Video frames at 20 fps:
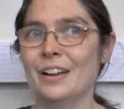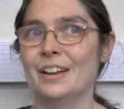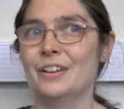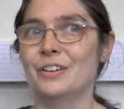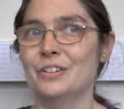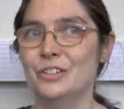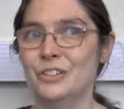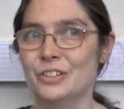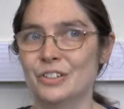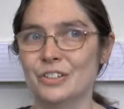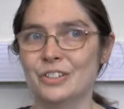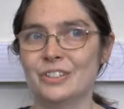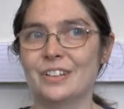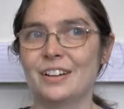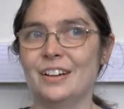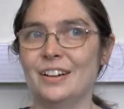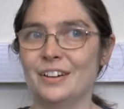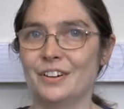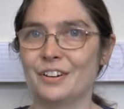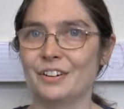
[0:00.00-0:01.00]
I could just
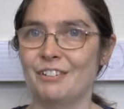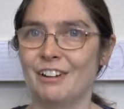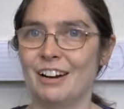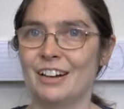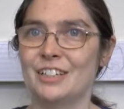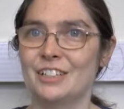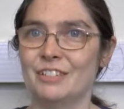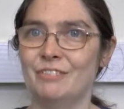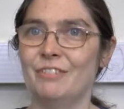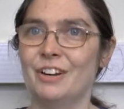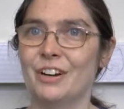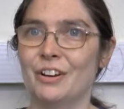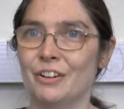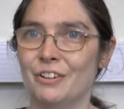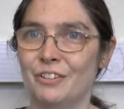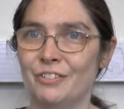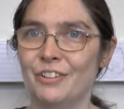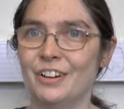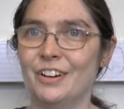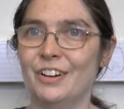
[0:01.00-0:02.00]
kind of crash and
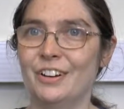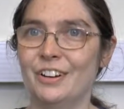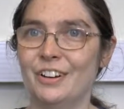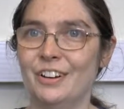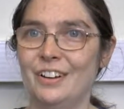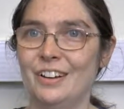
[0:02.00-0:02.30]
recover.